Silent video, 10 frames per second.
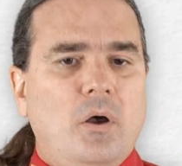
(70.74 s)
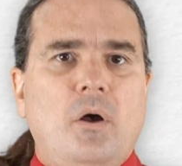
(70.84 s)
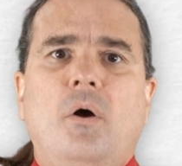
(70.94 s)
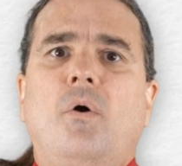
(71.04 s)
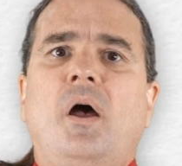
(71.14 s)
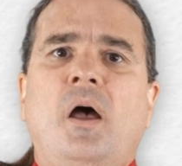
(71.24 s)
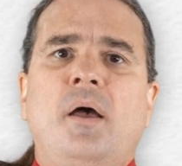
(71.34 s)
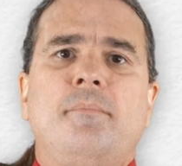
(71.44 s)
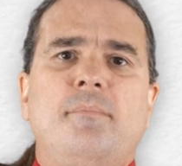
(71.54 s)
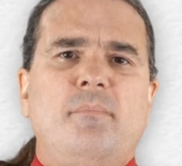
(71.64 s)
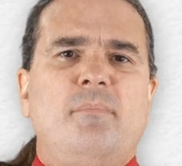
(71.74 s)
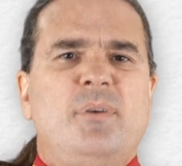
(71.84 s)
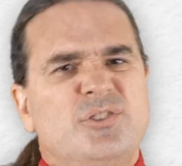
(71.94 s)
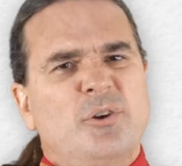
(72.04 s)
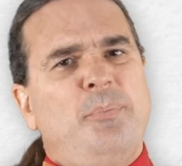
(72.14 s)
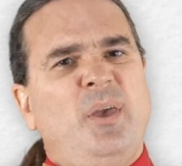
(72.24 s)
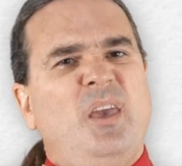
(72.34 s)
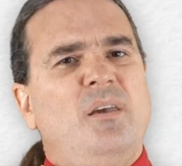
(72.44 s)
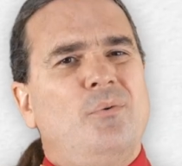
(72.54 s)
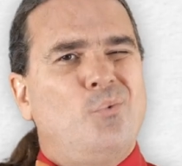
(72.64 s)
Oh, uh, Mr.
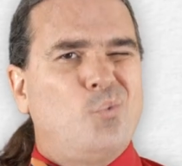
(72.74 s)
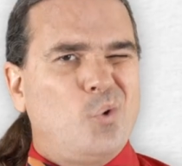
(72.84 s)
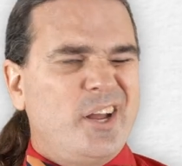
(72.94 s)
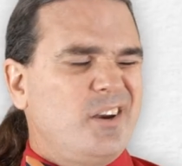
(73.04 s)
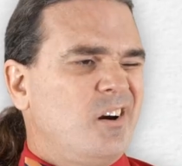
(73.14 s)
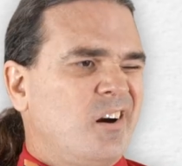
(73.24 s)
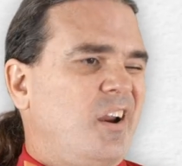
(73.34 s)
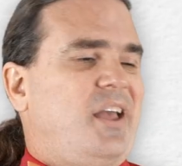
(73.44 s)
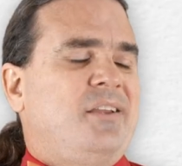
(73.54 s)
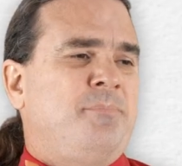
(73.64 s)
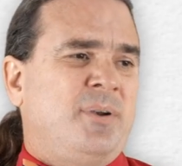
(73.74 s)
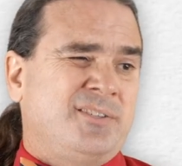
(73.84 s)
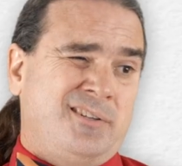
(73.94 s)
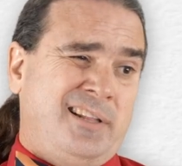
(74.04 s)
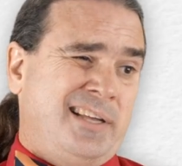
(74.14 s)
P, what are Edpuzzle